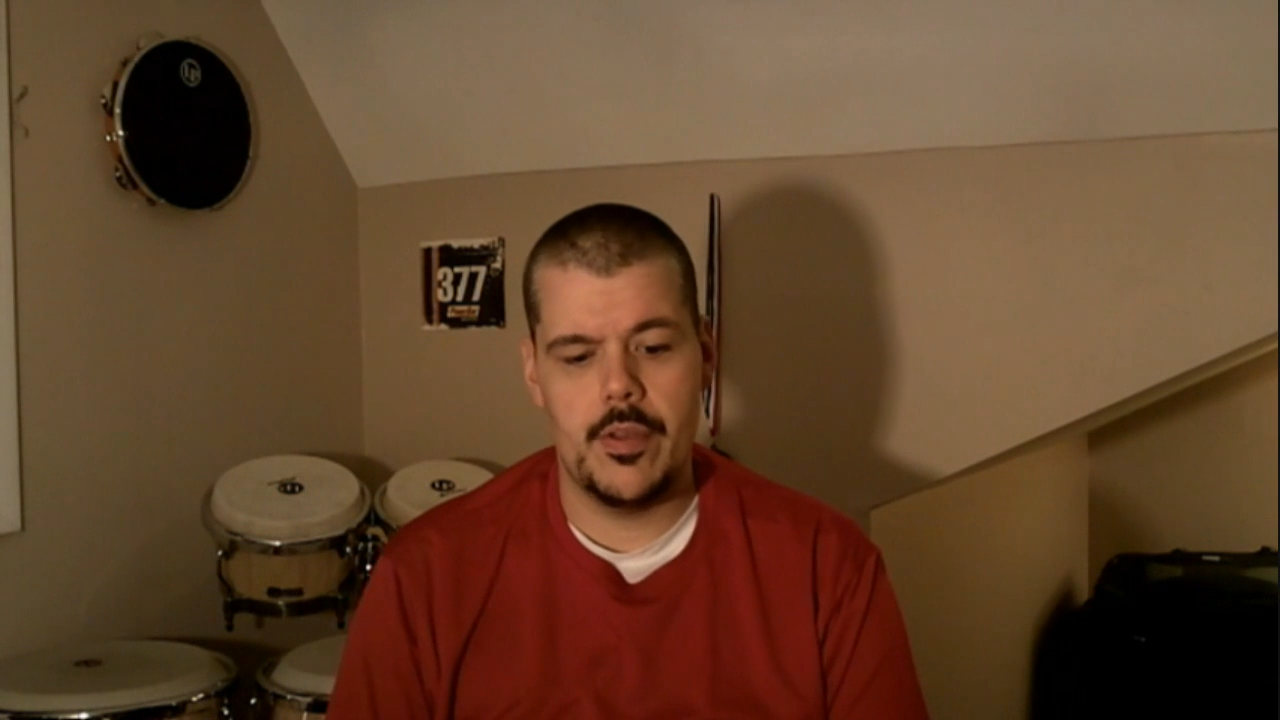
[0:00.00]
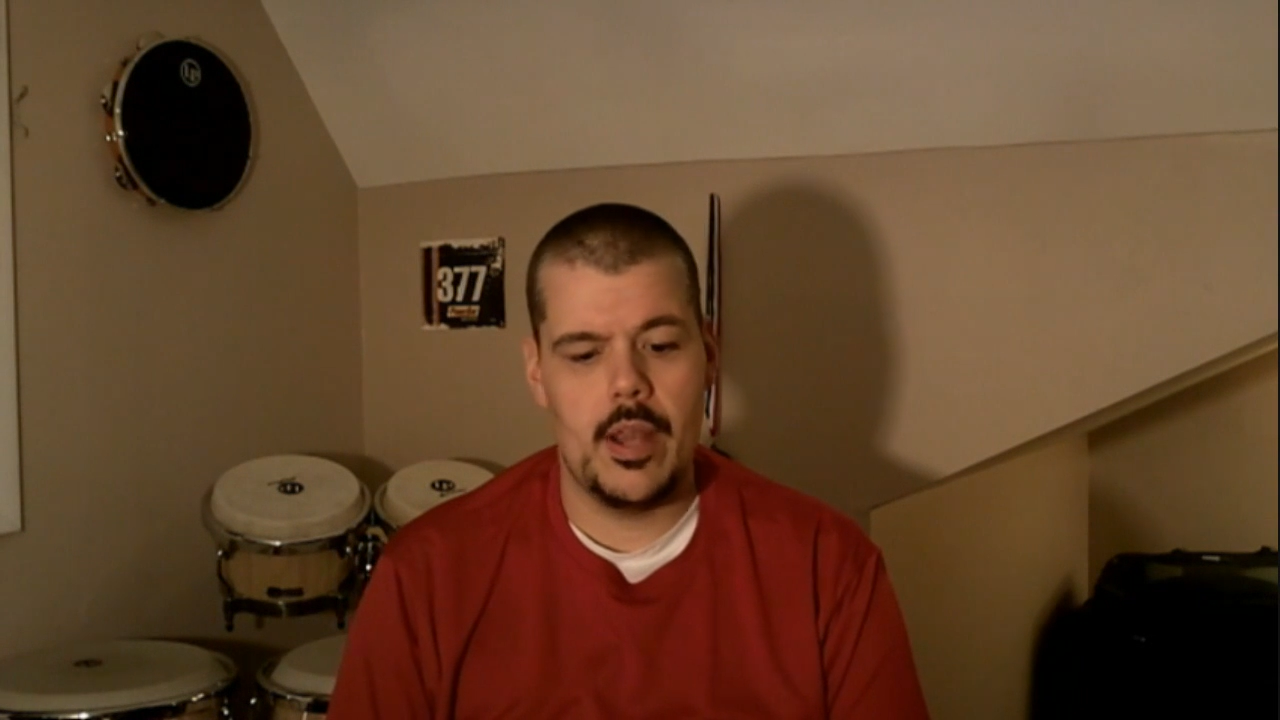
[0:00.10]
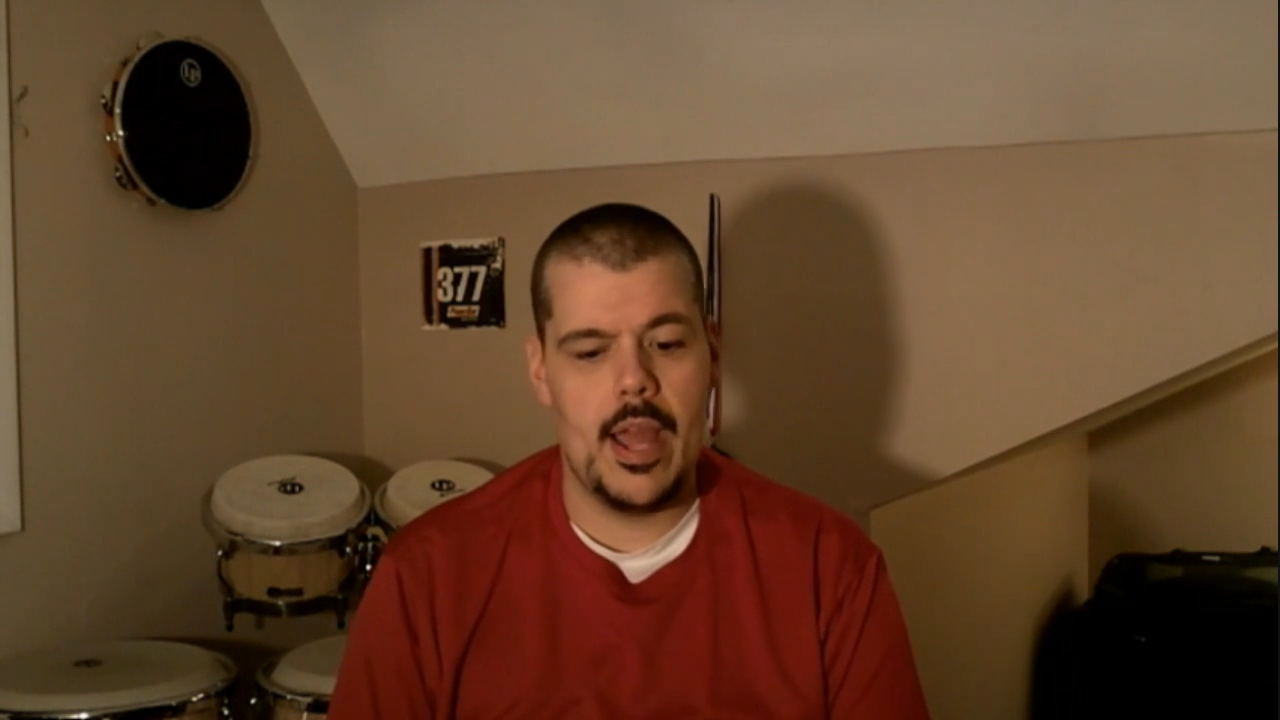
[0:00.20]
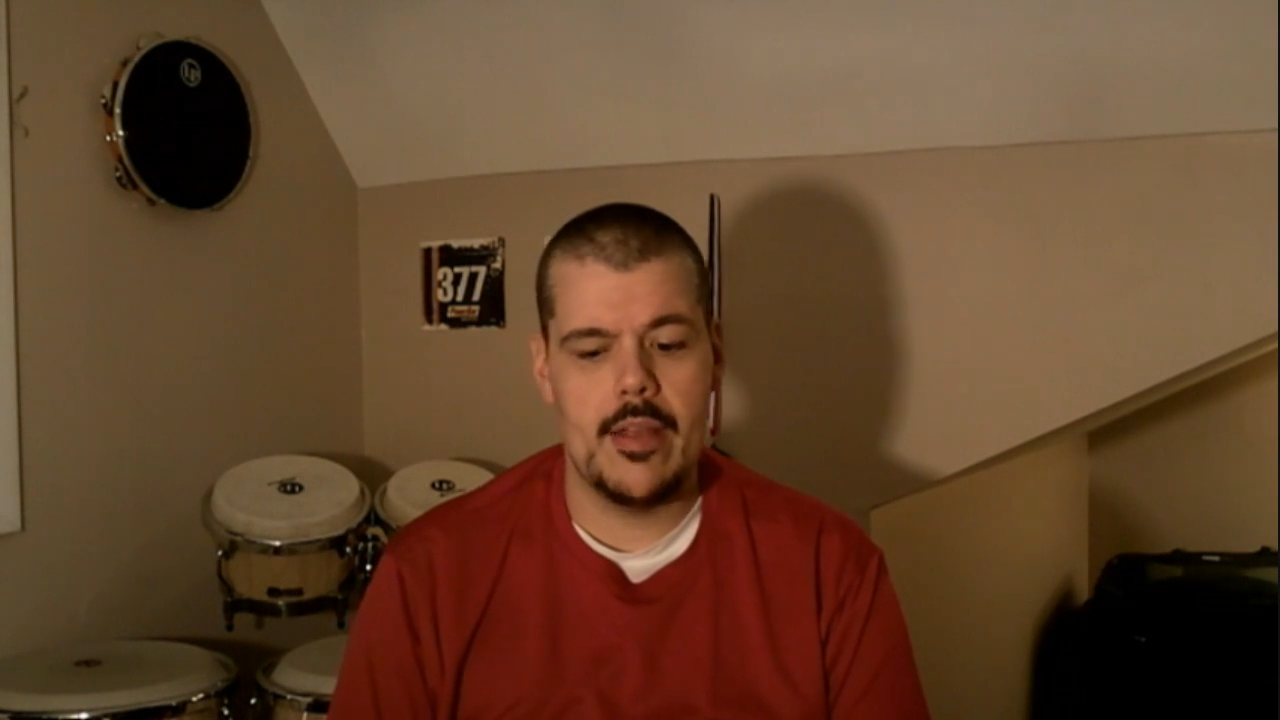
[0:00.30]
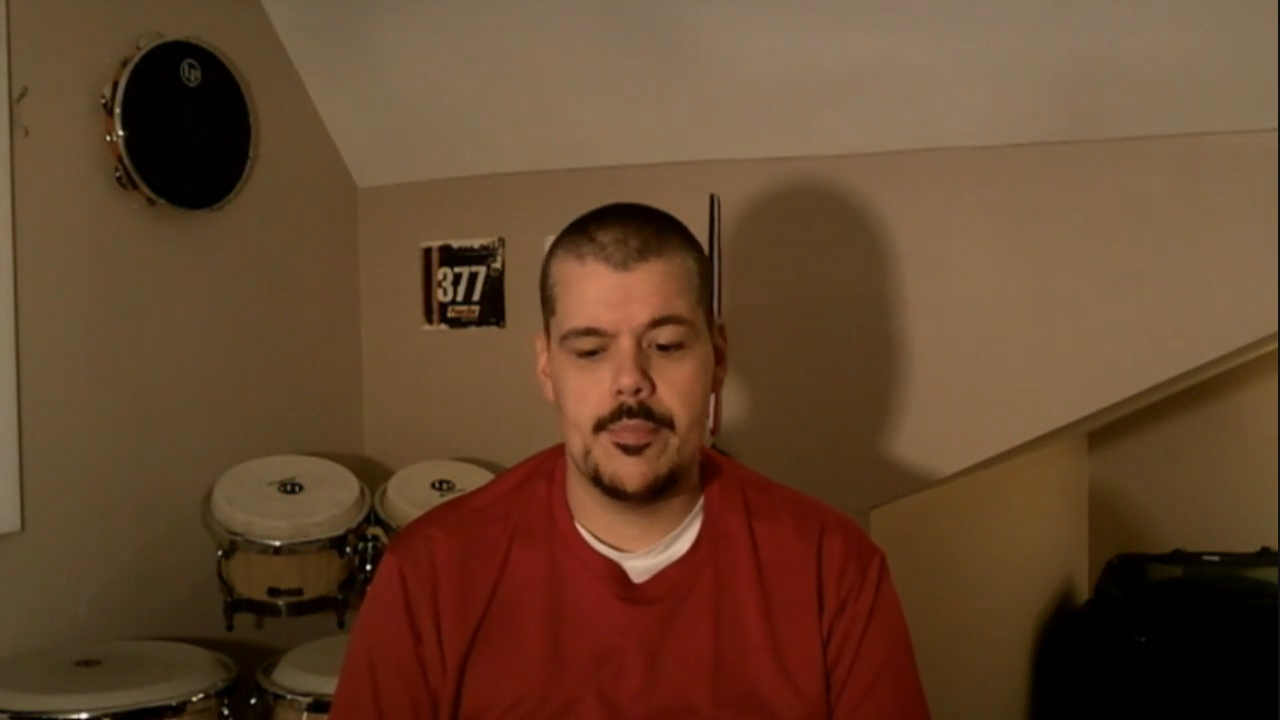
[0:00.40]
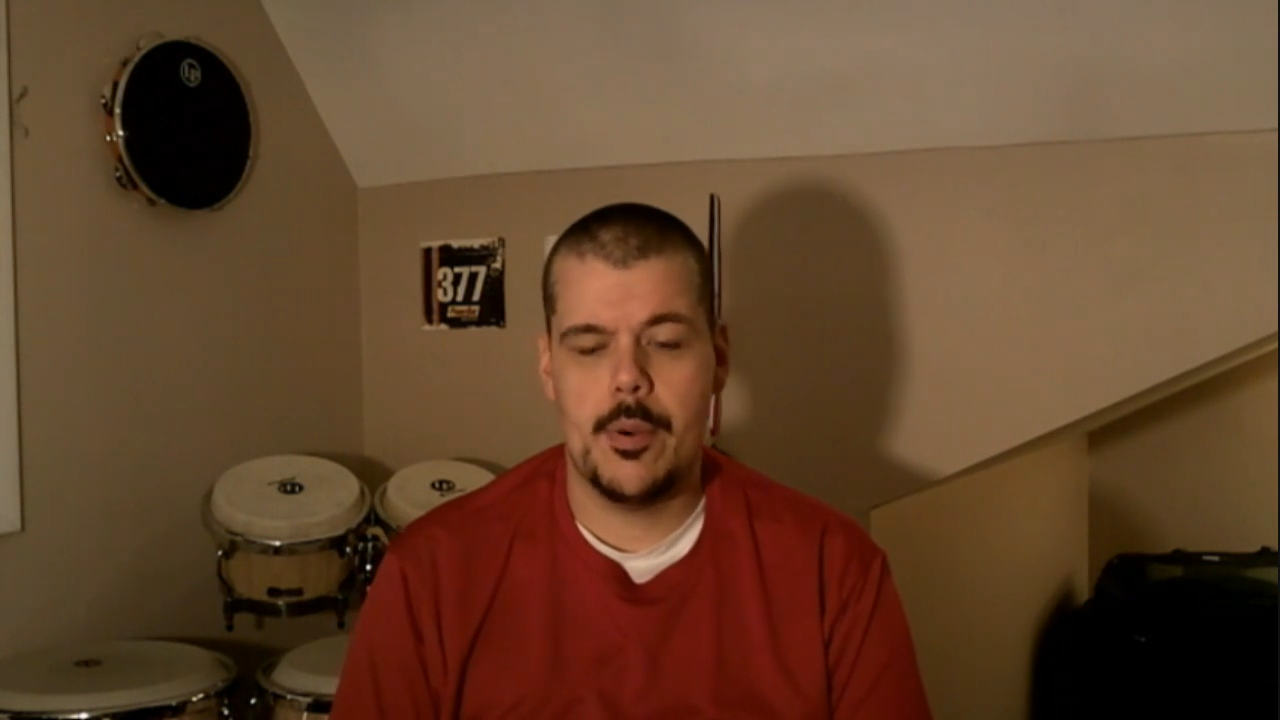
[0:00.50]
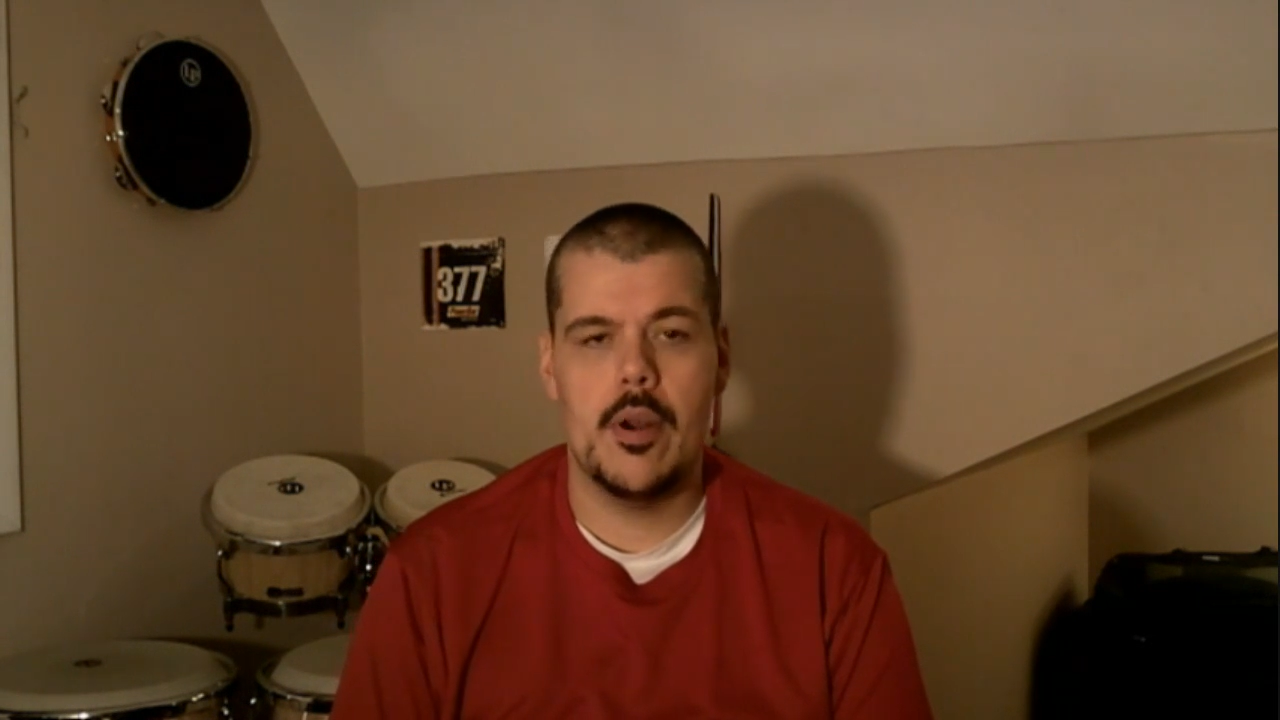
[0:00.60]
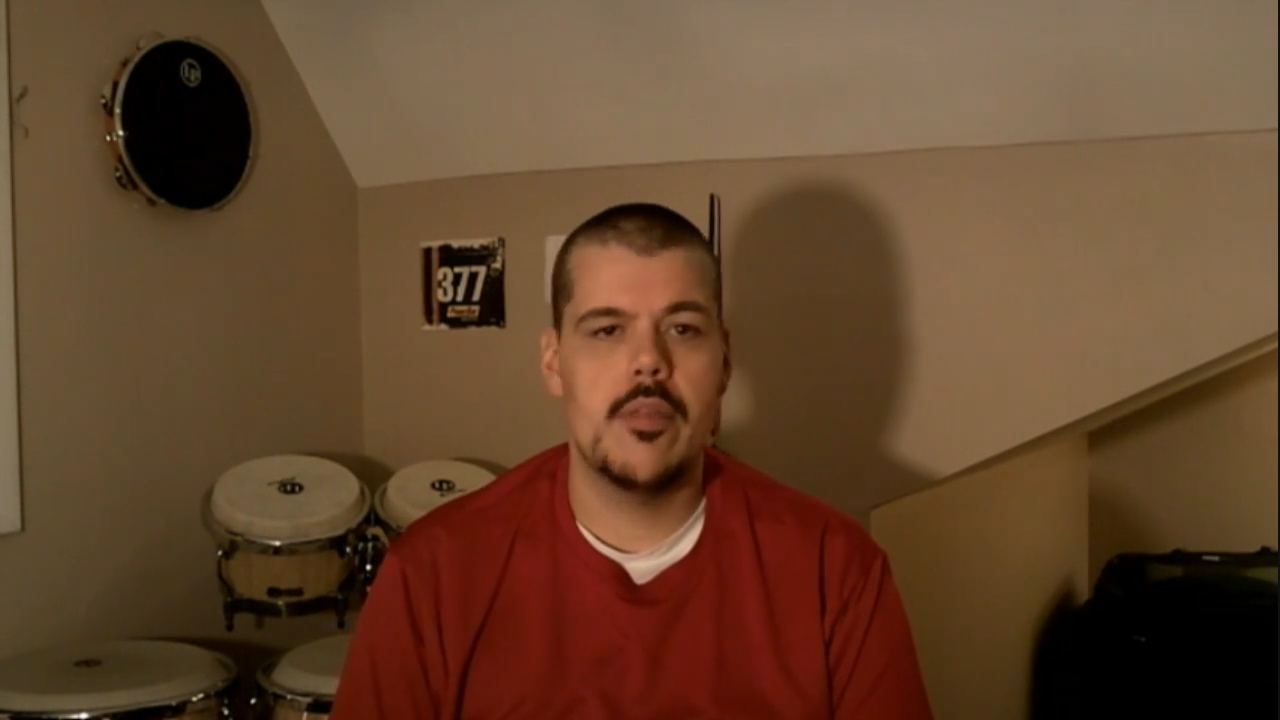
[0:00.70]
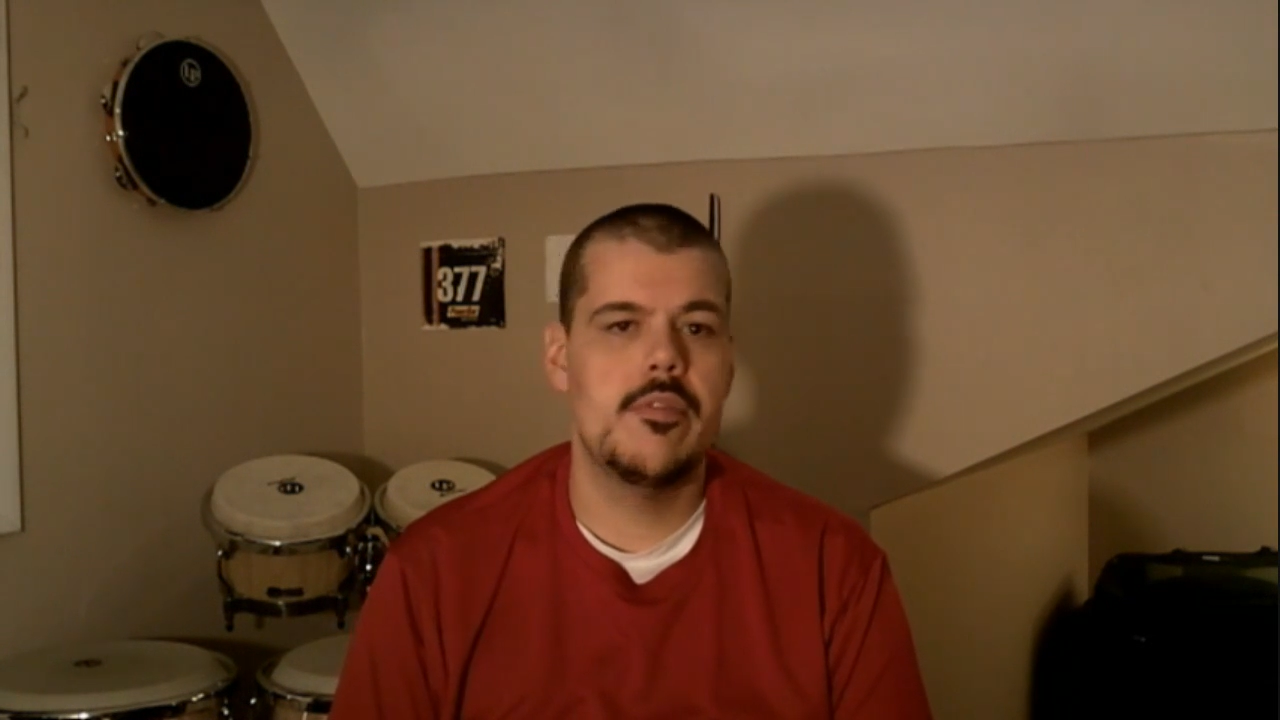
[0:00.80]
the last part of the